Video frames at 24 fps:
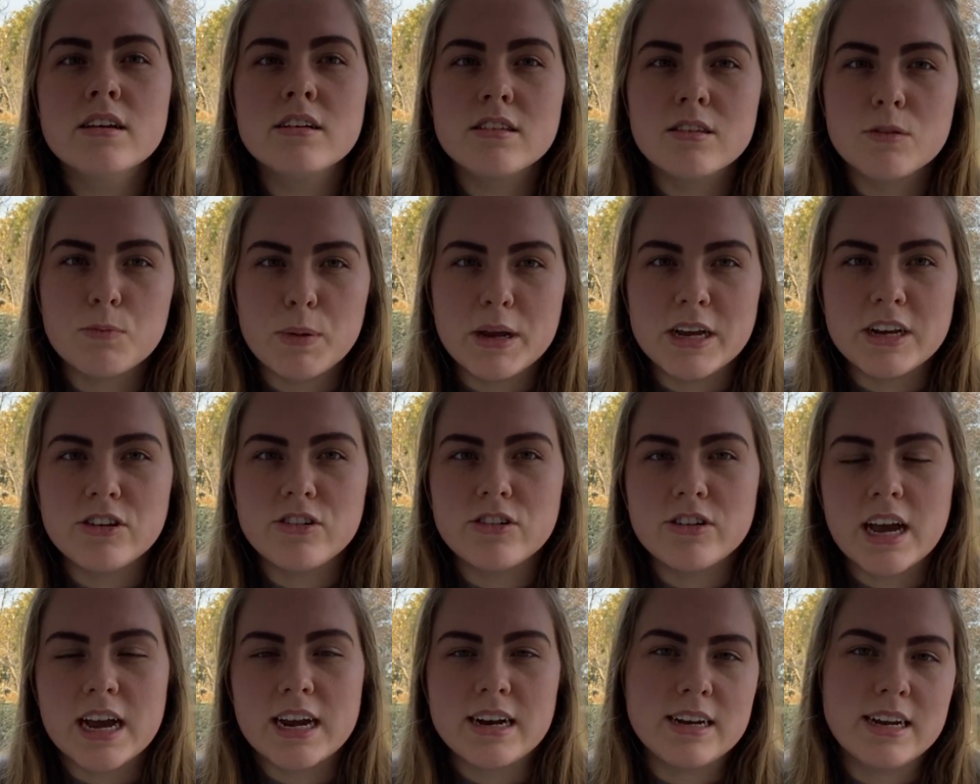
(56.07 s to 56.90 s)

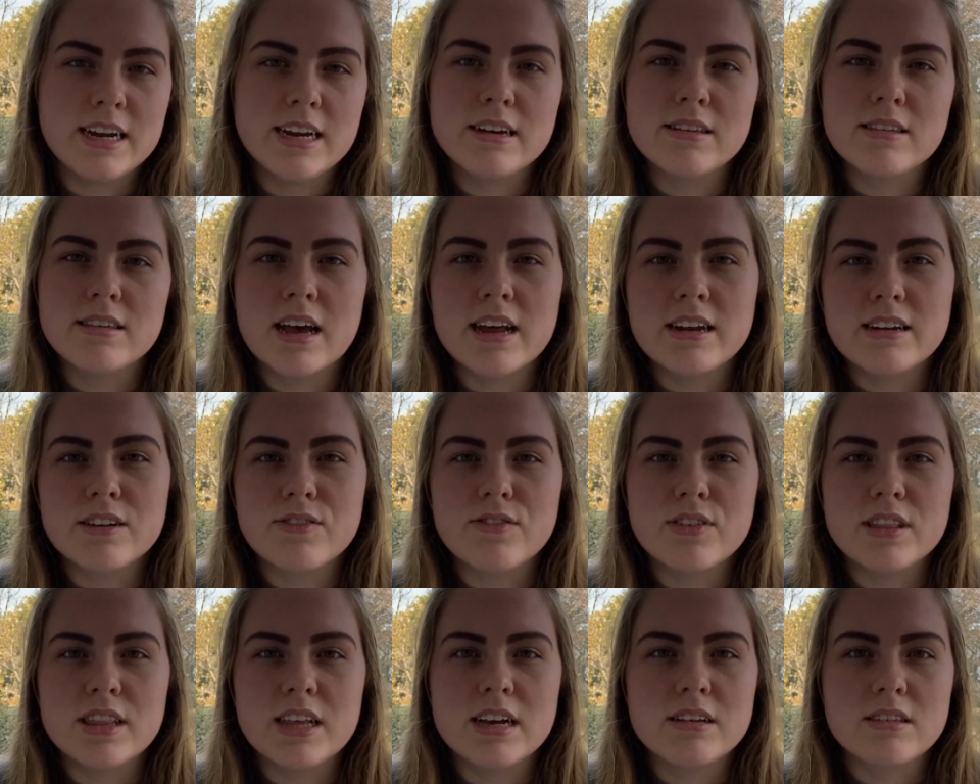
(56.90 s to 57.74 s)
speech techniques and
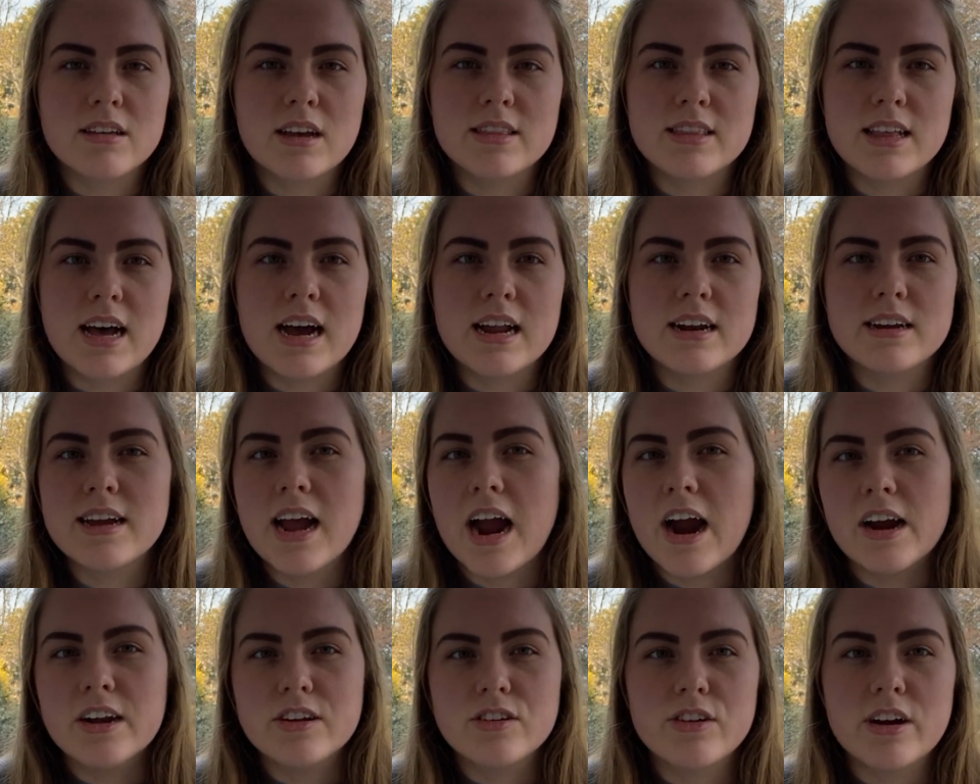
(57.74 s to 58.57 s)
different things like that,
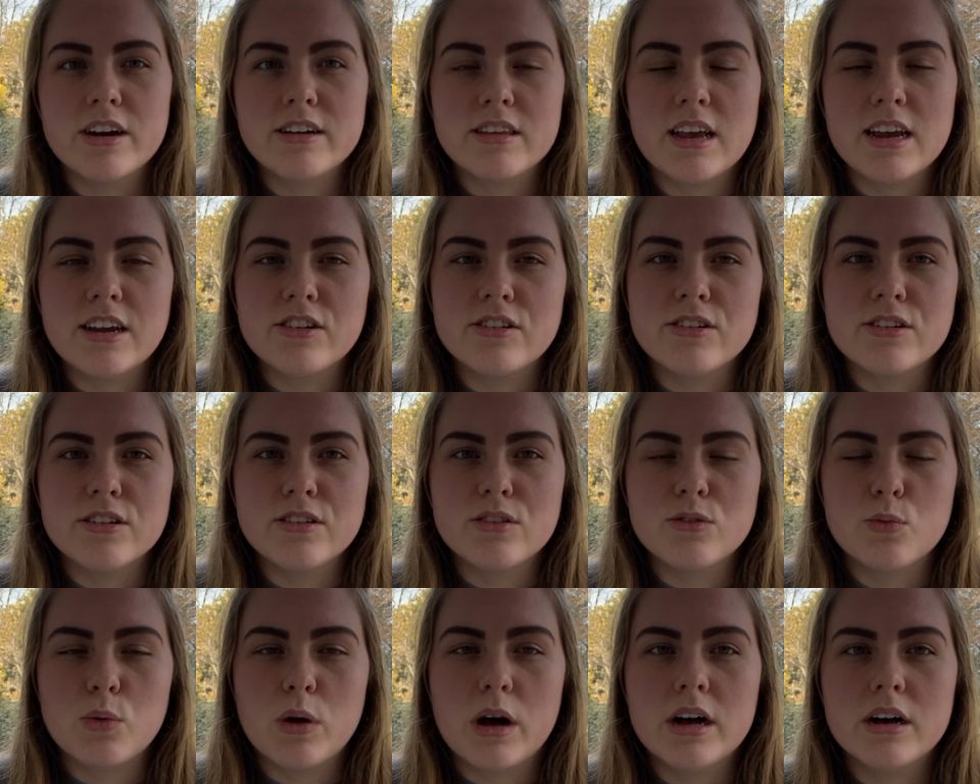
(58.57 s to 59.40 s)
characterization
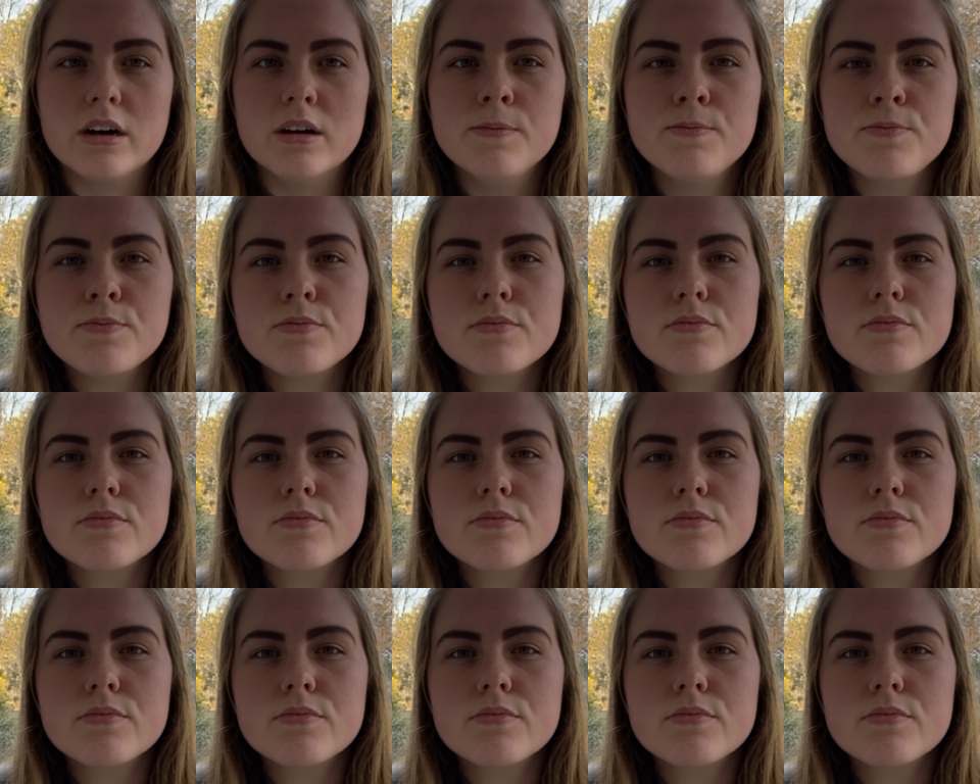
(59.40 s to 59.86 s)
as well.